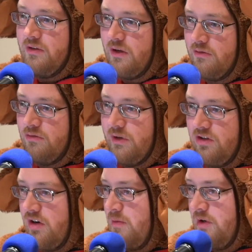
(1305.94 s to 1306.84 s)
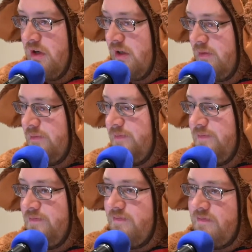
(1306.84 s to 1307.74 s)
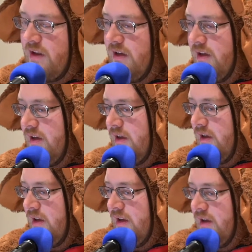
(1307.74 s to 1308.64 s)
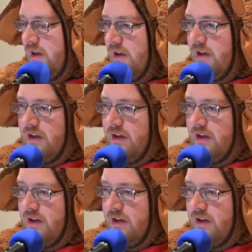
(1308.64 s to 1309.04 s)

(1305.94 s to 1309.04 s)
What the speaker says: see all our friends or our small group or all of our neighbors or whatever.